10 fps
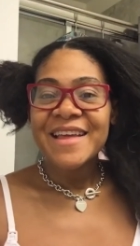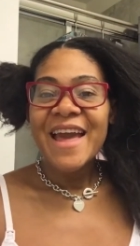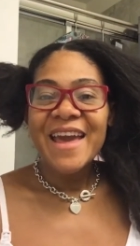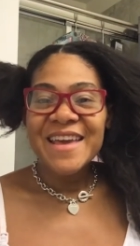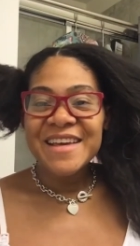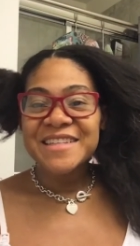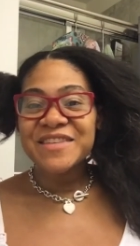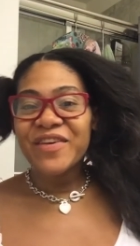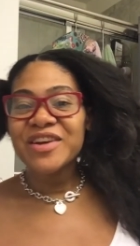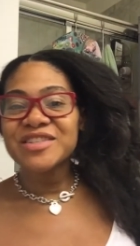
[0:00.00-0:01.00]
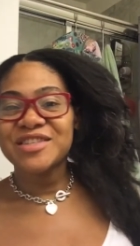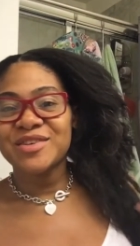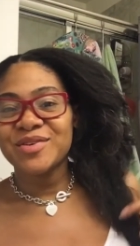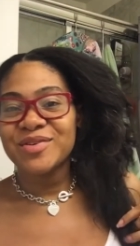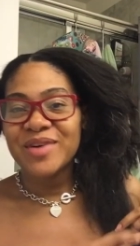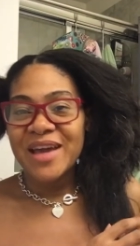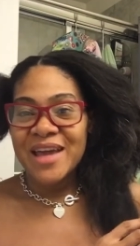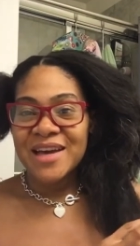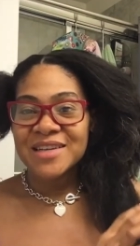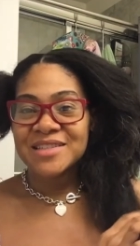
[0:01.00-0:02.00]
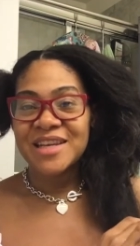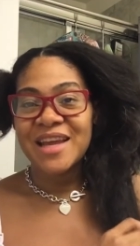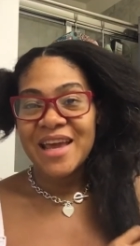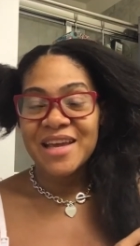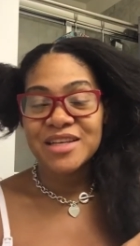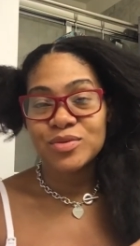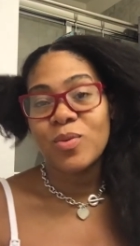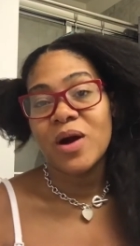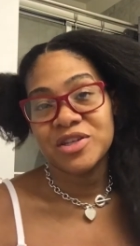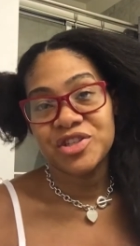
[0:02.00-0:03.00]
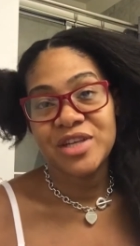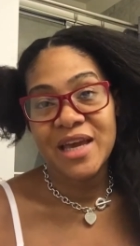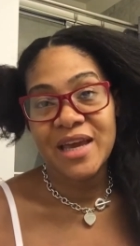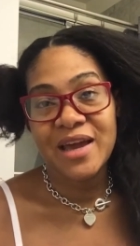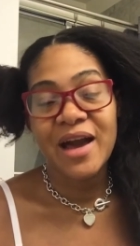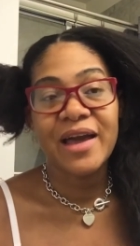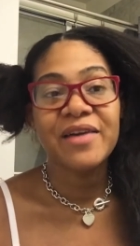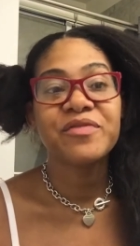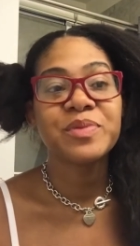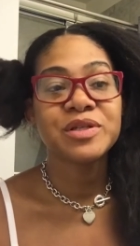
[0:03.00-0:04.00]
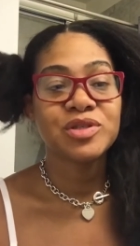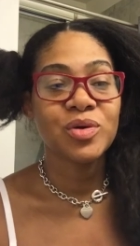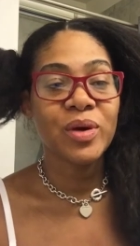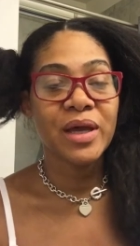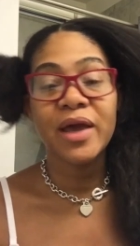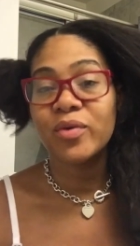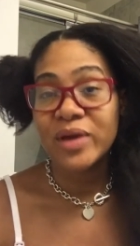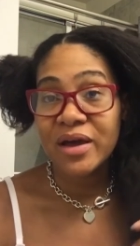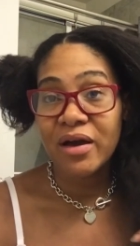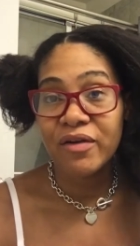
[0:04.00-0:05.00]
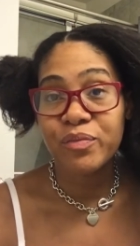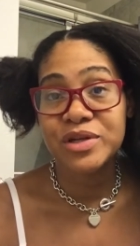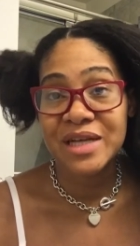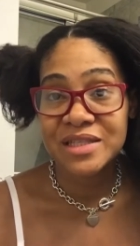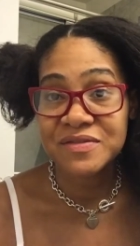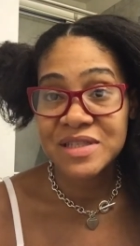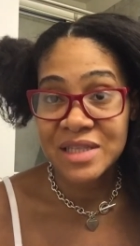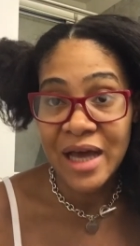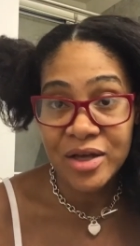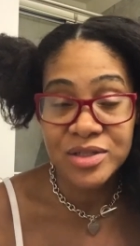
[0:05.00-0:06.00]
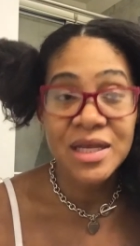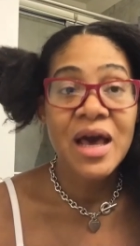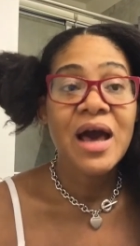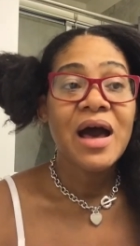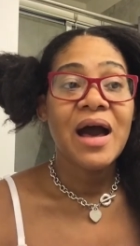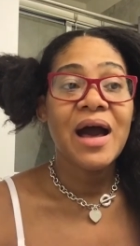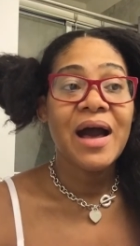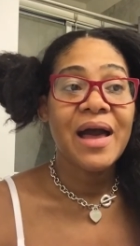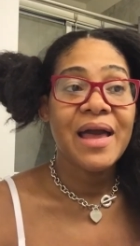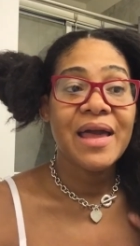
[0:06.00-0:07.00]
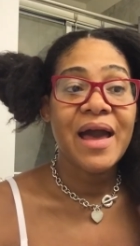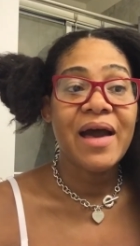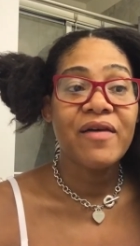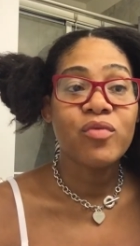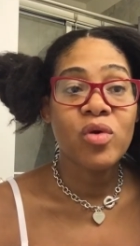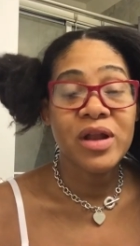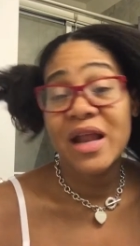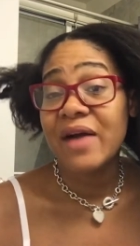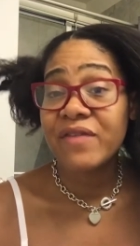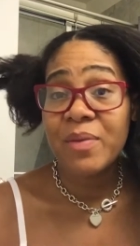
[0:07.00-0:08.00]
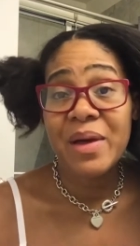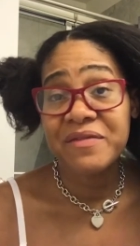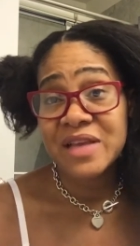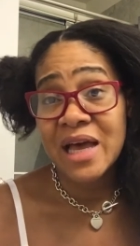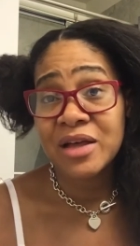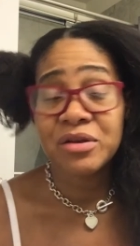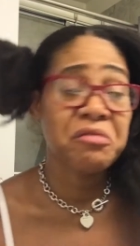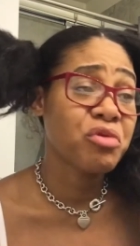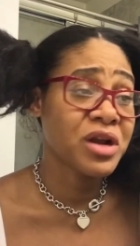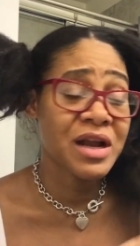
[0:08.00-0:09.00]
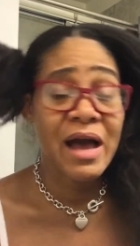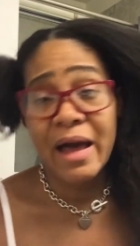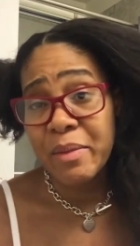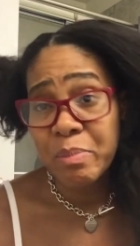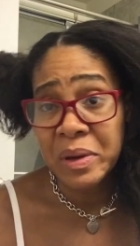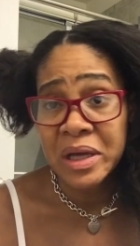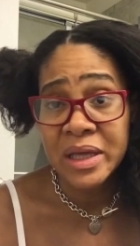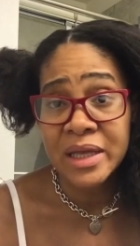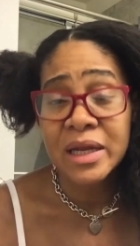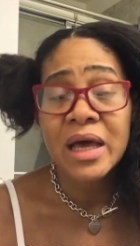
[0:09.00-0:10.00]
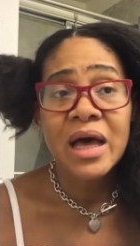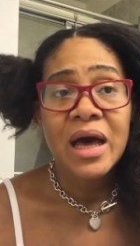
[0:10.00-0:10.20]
Hey, it's Farasue, and today is wash day. I have been doing a week of protective styles. I have worn it half up, half down. I've worn it a high bun.